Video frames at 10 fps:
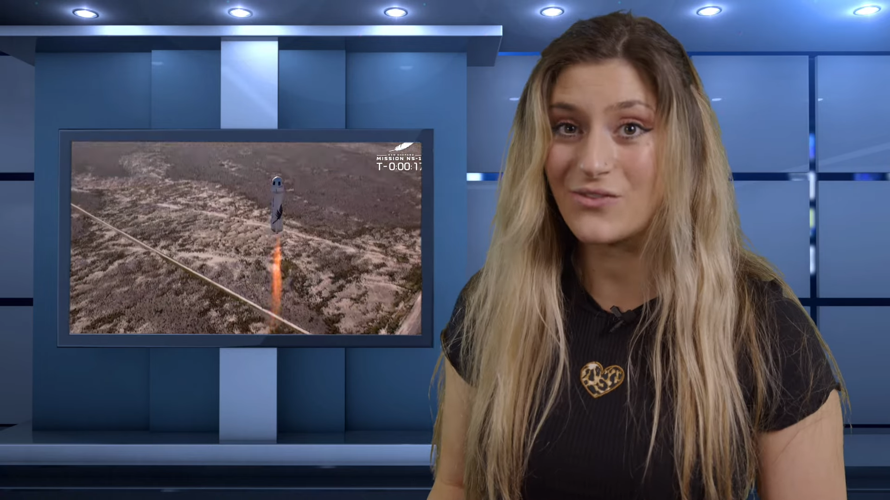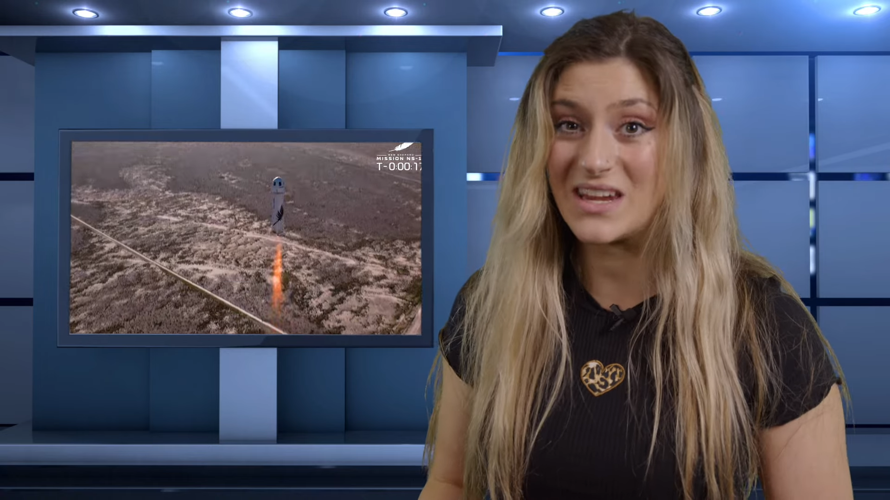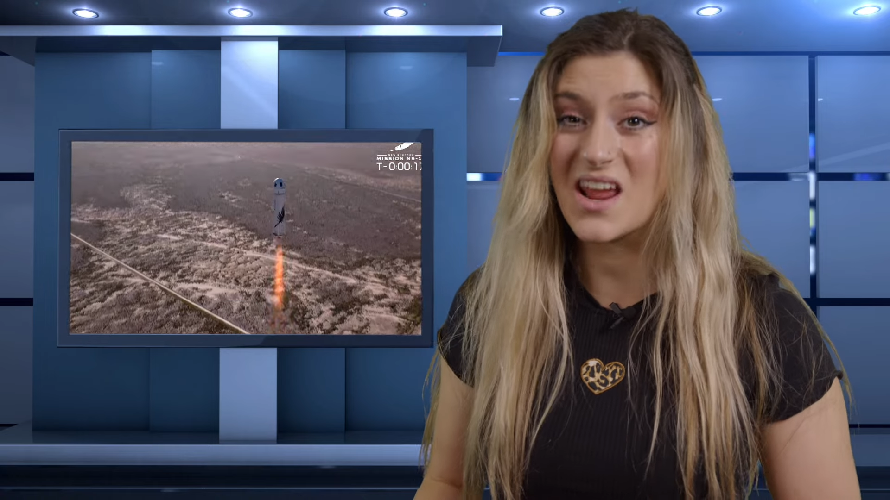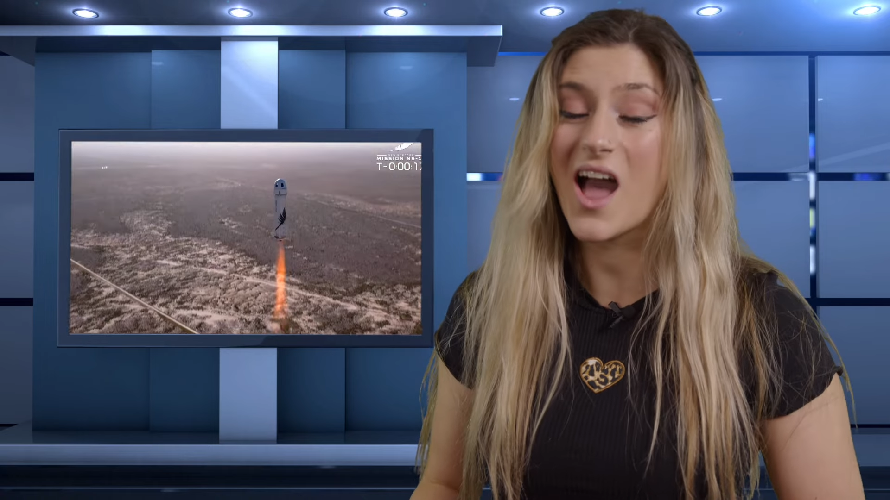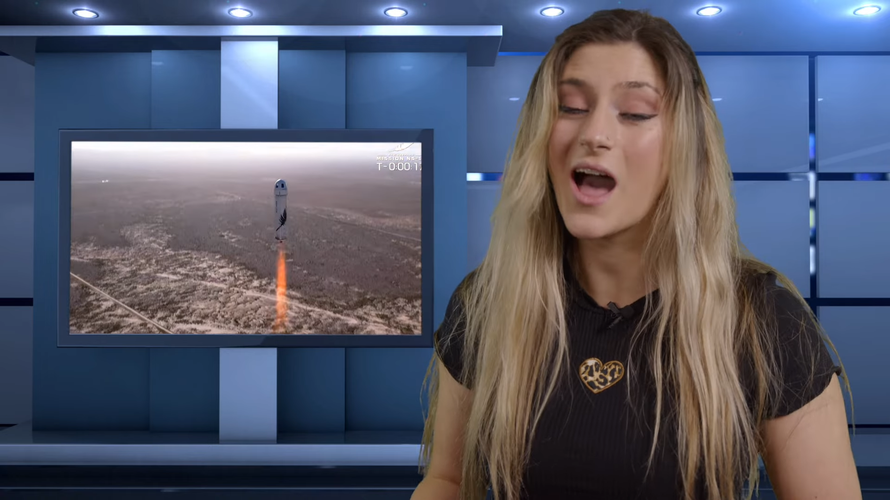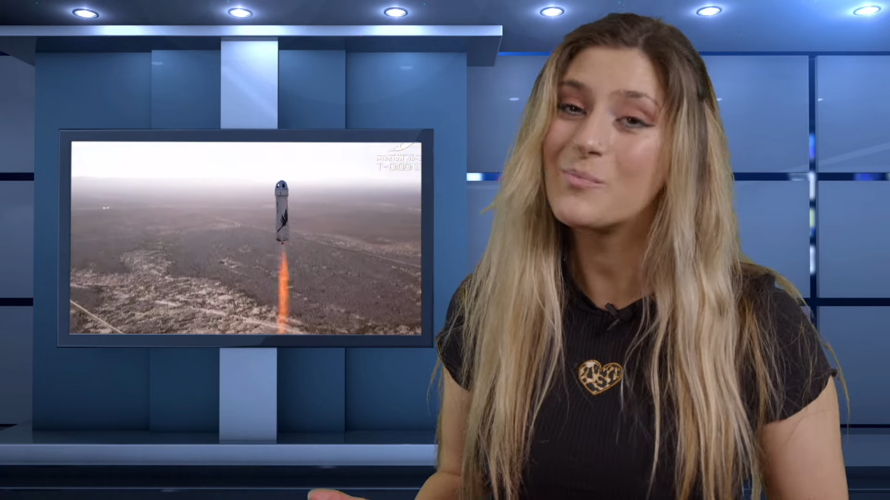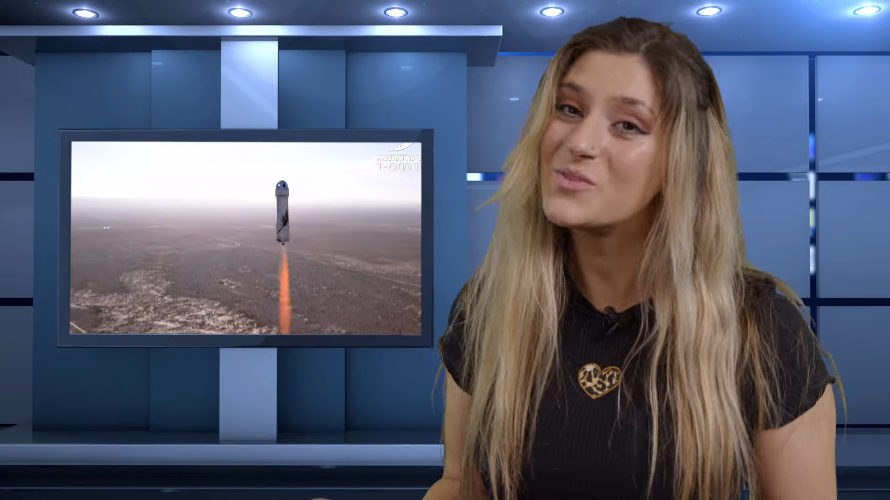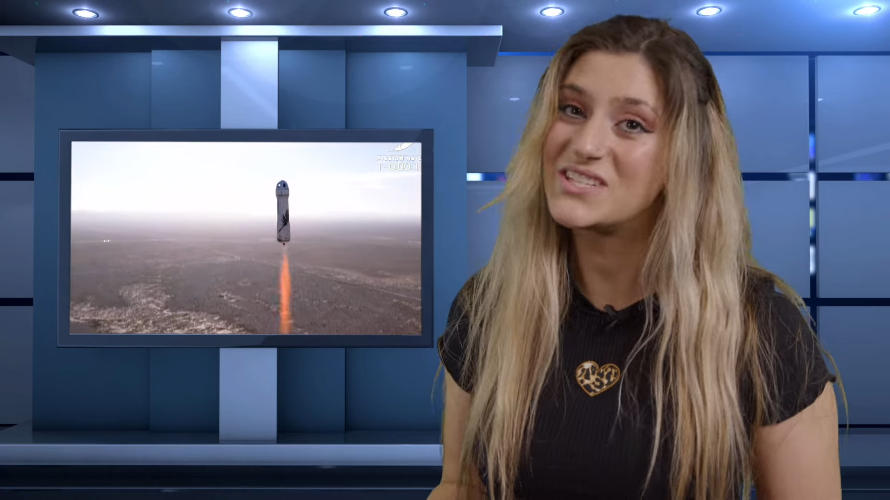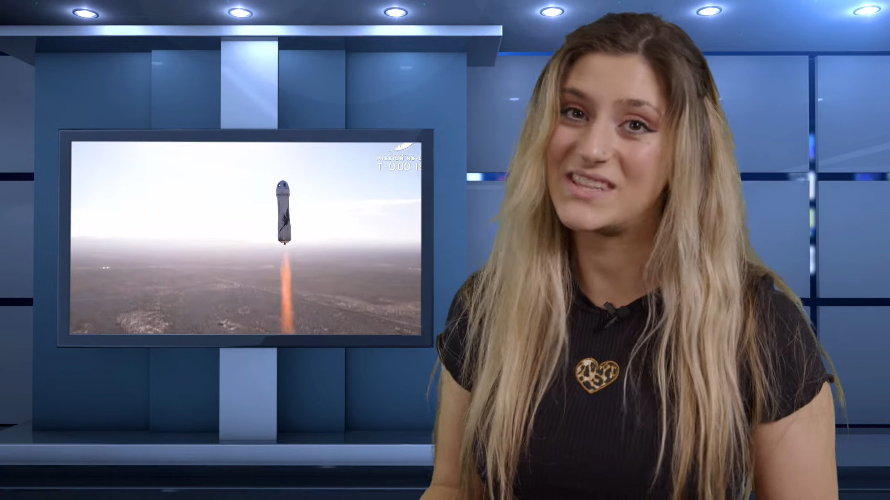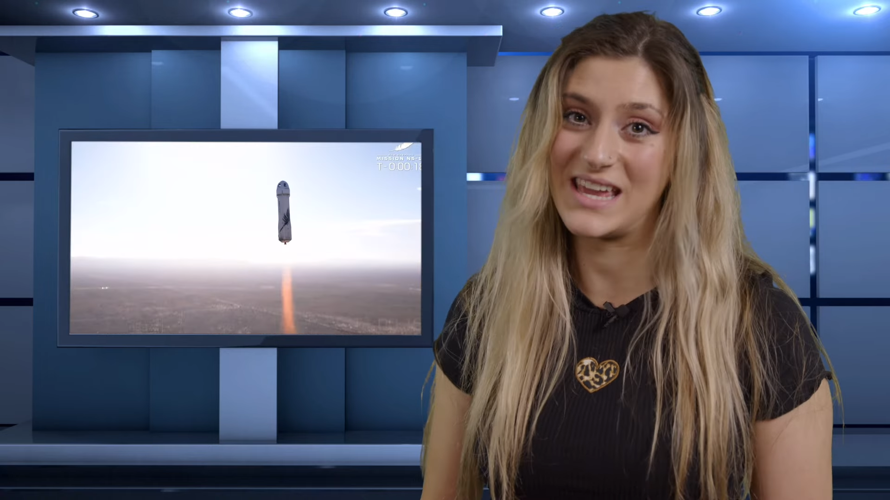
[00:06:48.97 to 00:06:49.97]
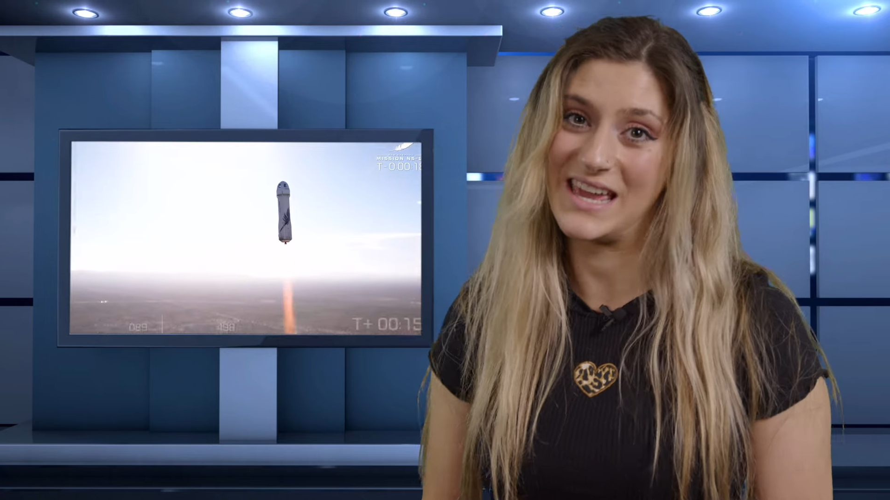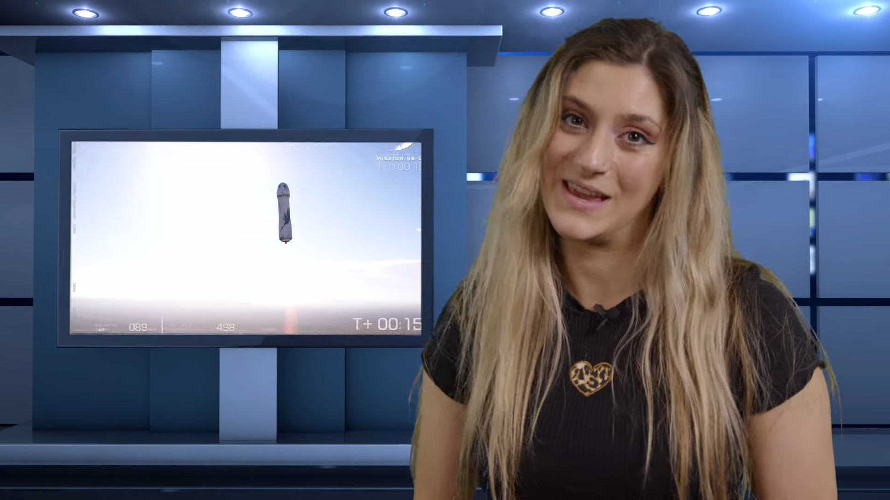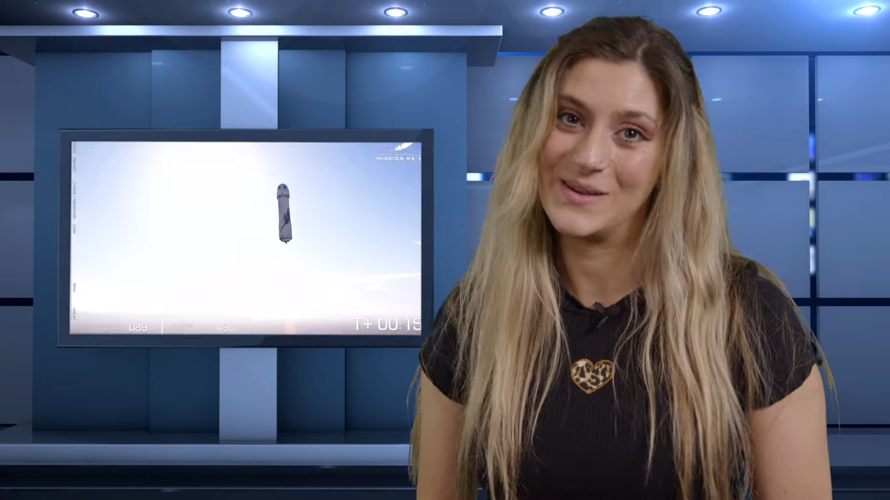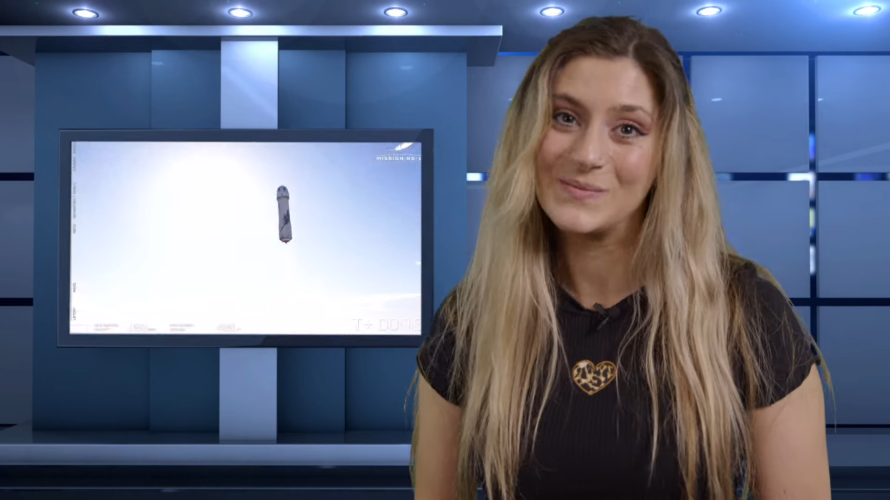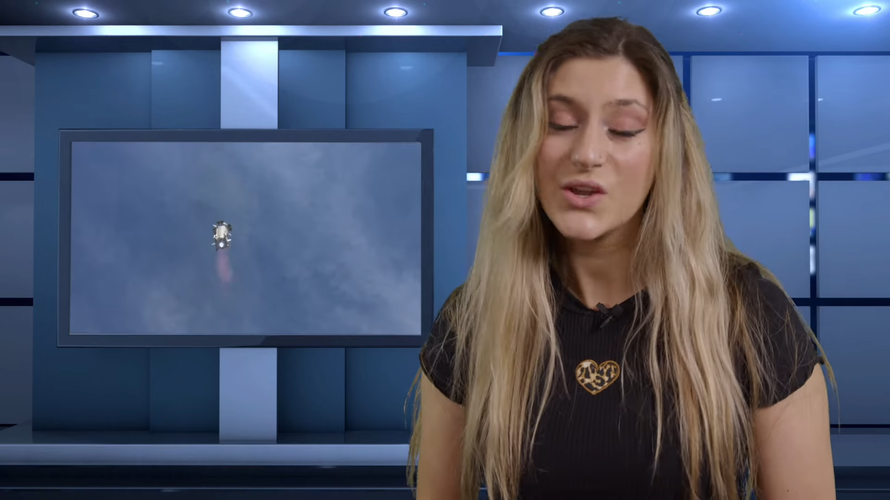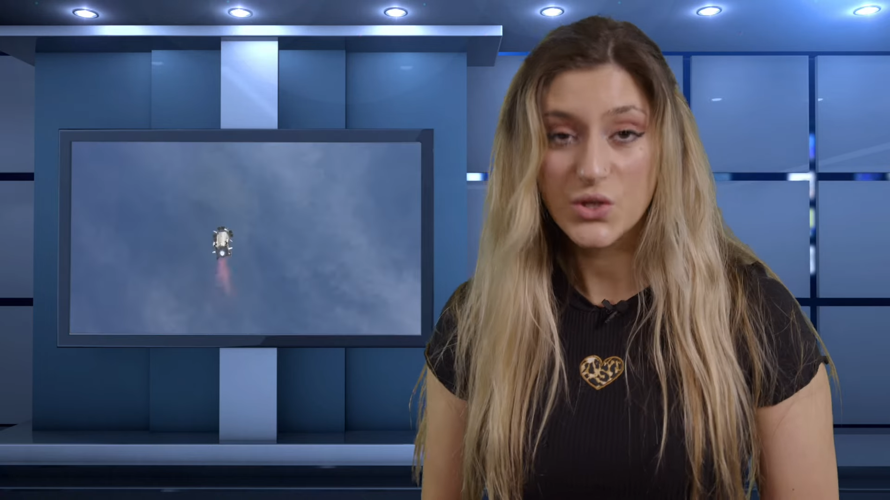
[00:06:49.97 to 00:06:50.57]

feet up into the air.